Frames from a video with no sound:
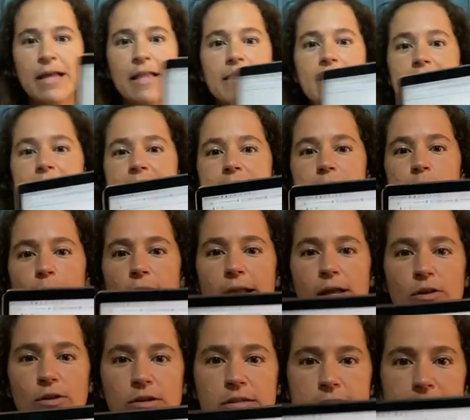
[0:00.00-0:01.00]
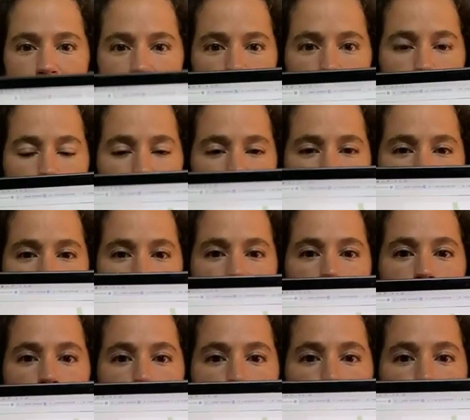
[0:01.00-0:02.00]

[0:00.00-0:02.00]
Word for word: This is what it looks like on PayHip,